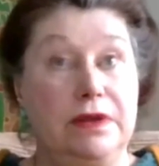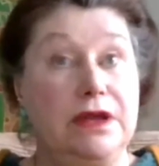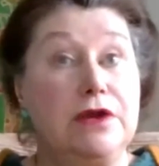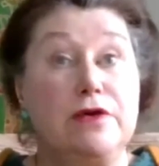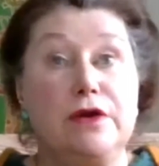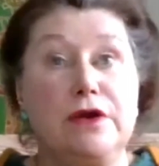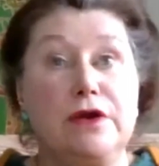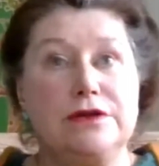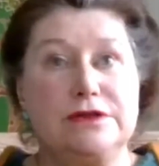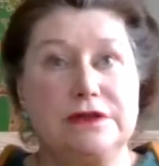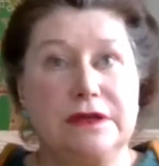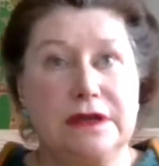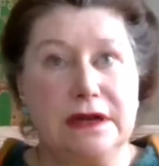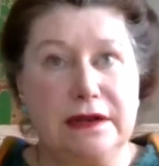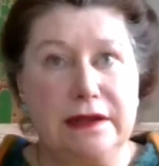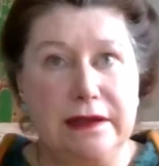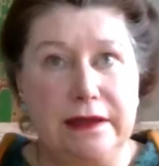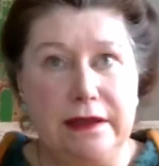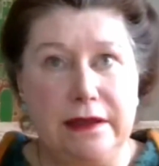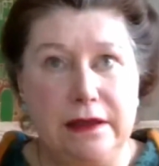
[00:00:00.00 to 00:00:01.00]

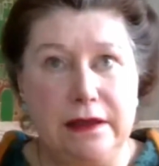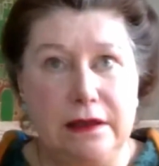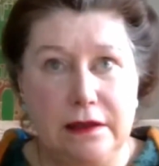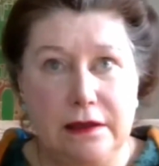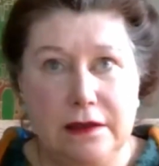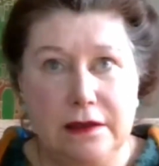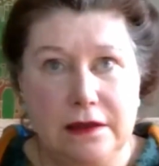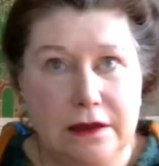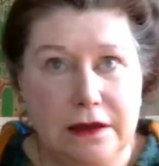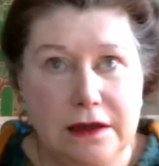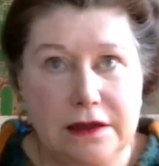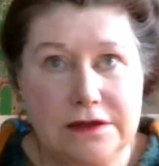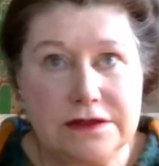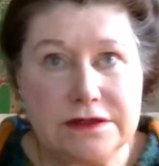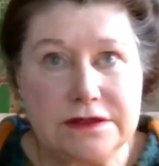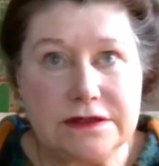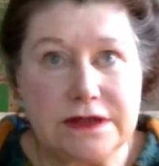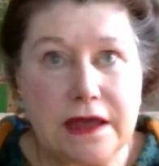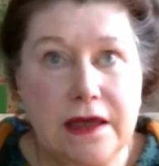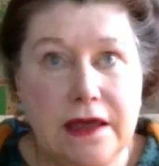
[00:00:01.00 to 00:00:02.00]
periodically and
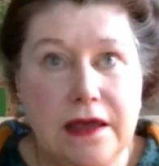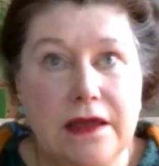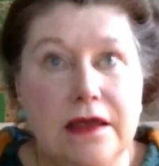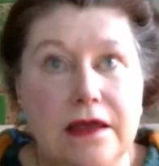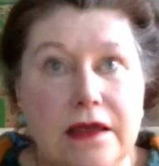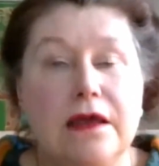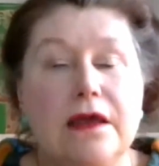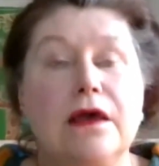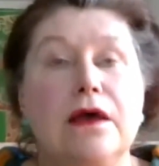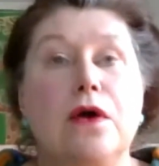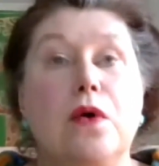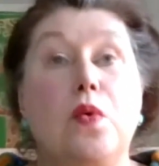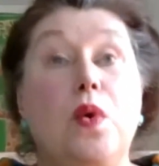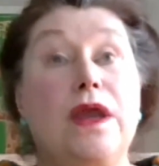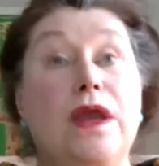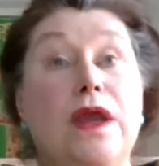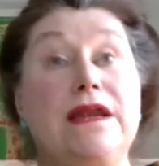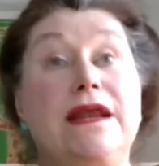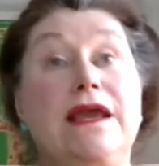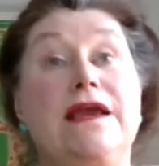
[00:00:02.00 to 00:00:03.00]
say,
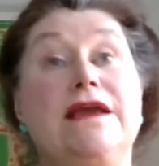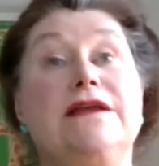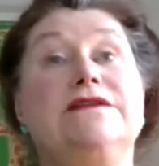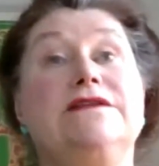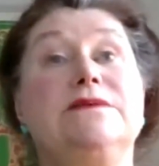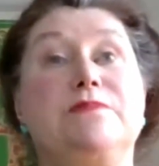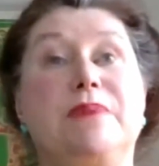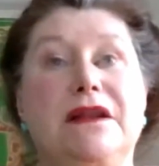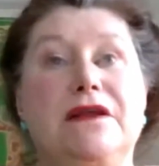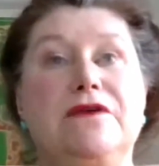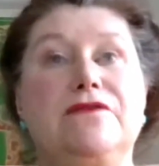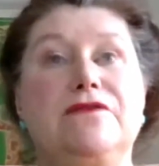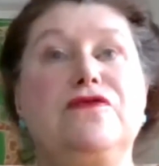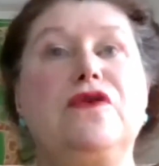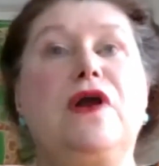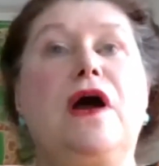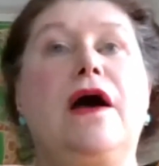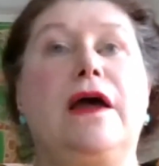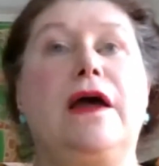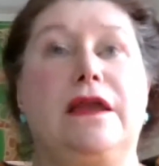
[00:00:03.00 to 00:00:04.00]
we need a Bill of
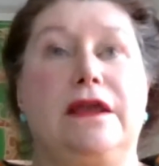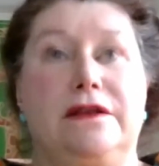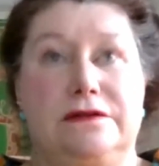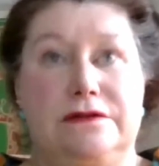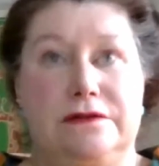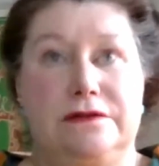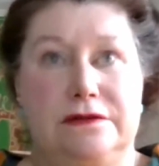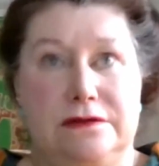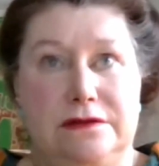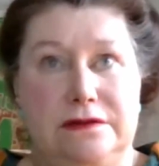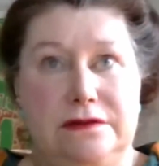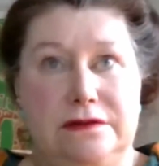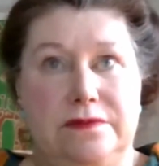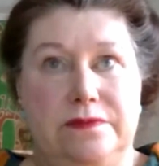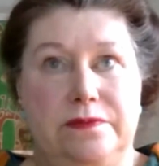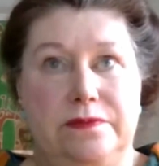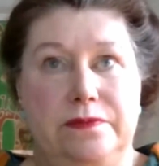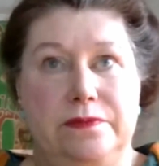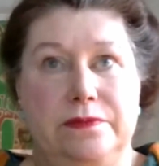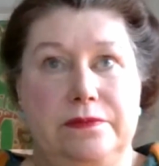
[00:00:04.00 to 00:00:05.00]
Rights.
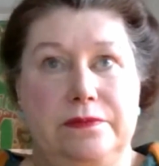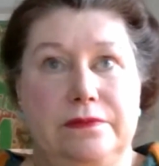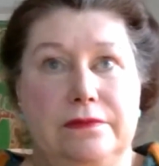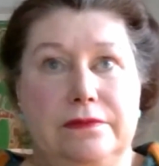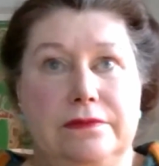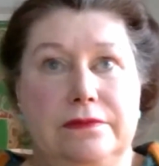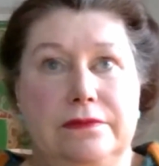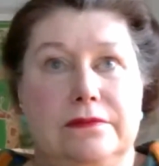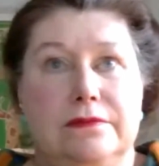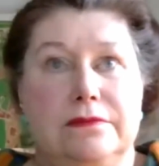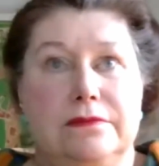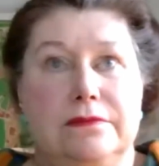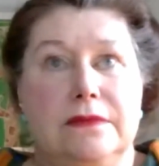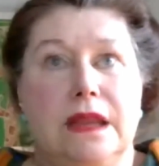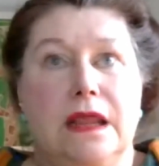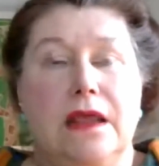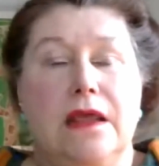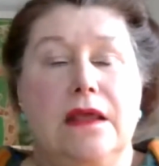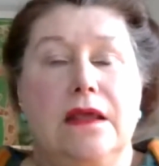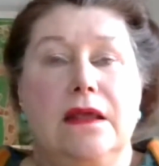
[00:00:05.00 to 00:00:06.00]

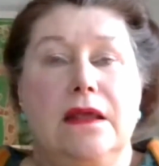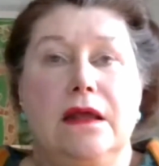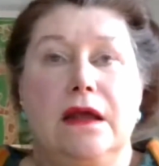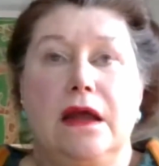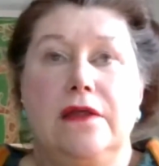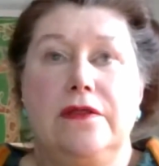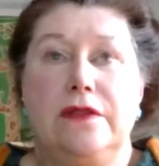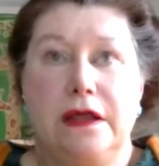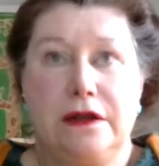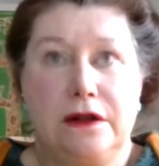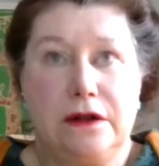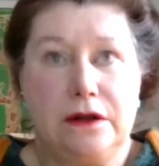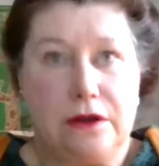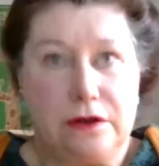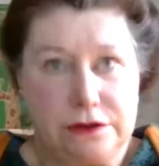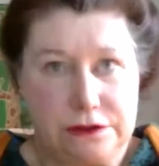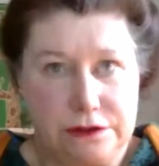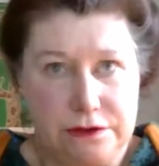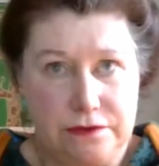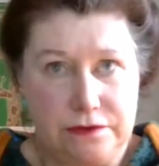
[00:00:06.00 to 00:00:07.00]
And then a
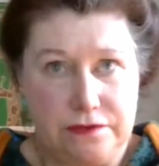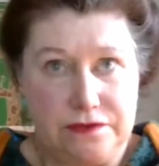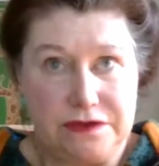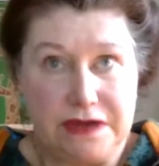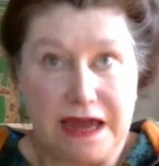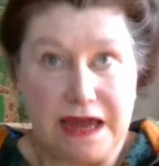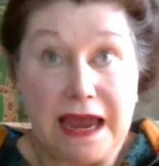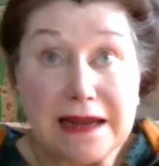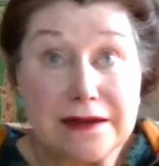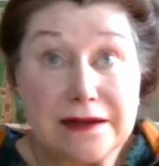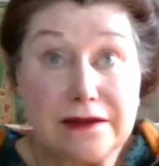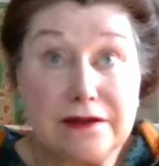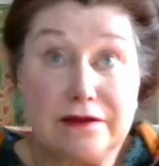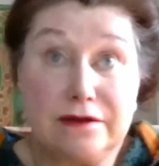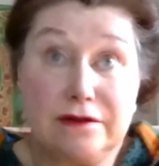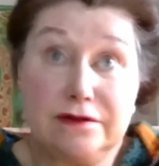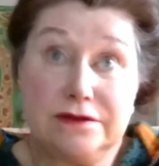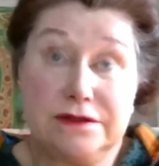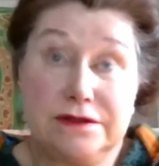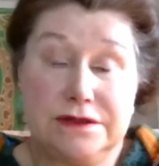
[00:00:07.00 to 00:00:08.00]
lot of
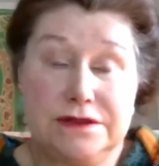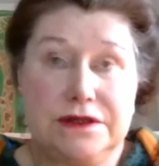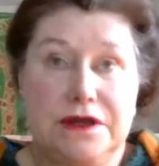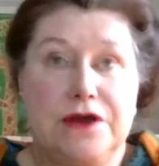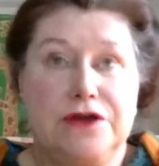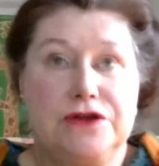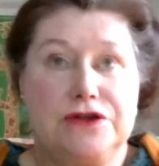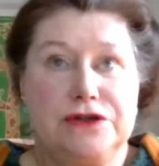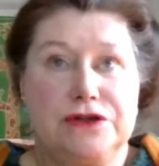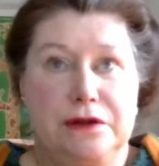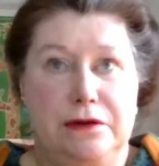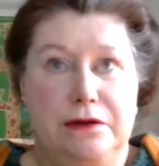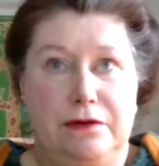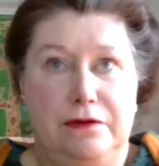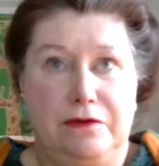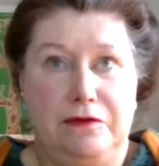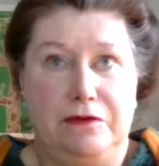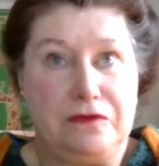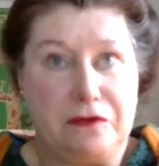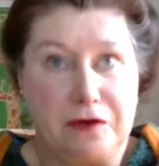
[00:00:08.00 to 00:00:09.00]
technical
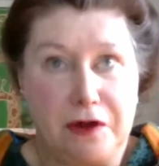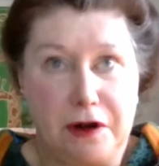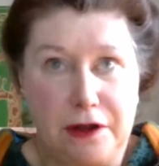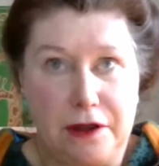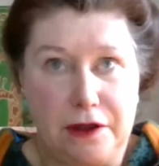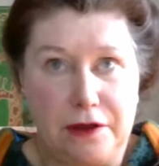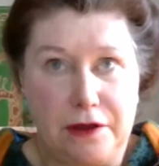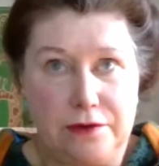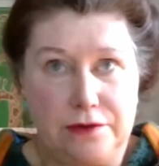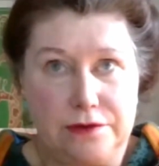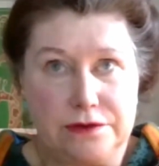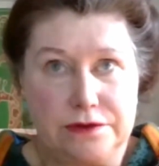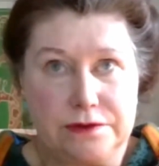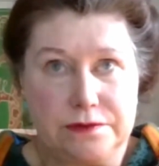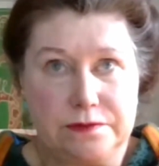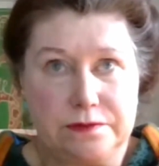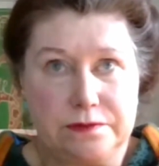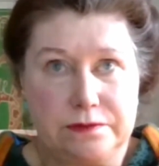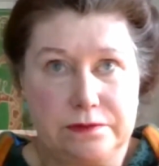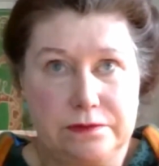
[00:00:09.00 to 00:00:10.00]
discussion
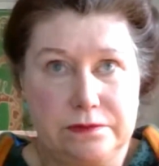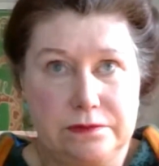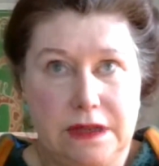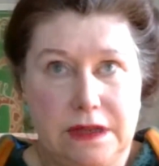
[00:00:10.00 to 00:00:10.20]
follows.